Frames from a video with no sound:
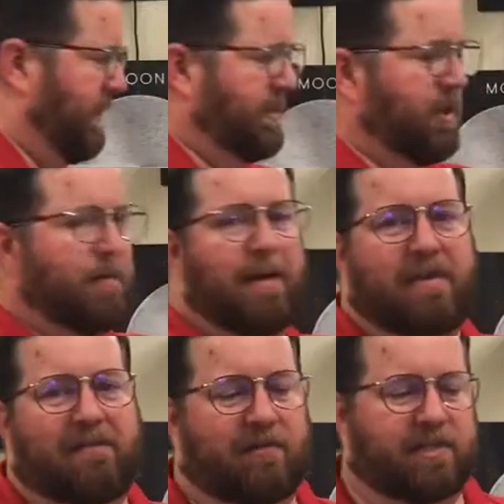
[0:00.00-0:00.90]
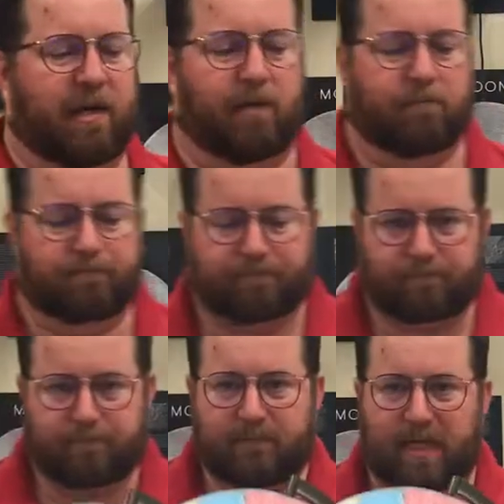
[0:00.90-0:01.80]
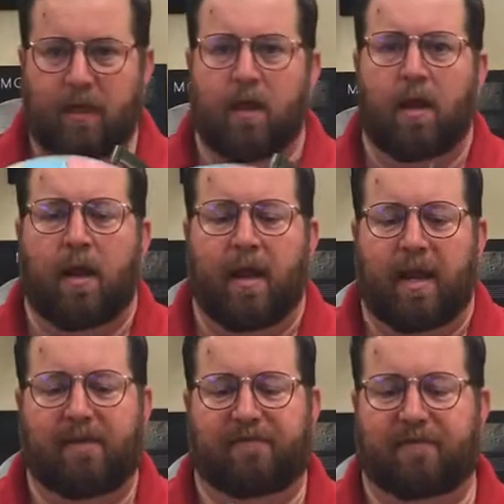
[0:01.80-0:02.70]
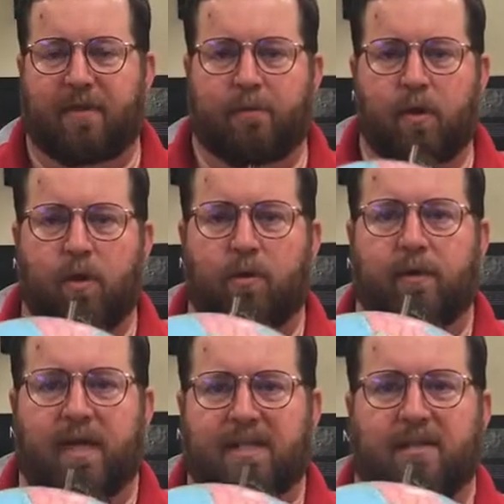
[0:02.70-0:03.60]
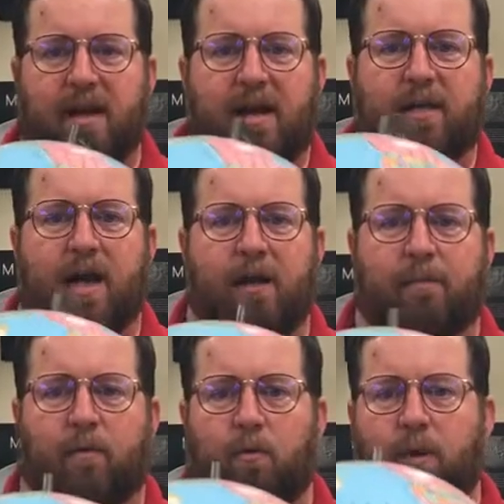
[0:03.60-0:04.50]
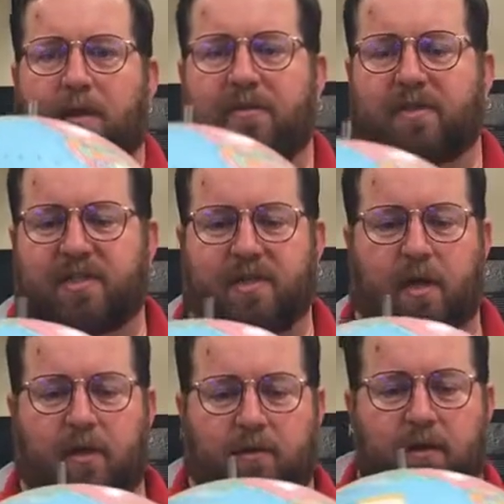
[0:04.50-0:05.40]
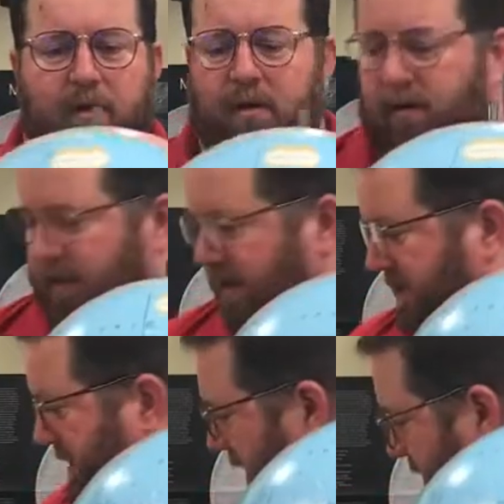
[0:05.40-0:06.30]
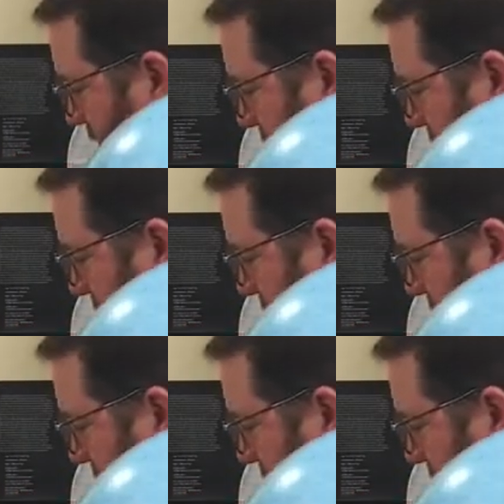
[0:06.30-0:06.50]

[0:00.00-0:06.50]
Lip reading: let's talk about that for a second. If the moon is lined up with the sun, let's say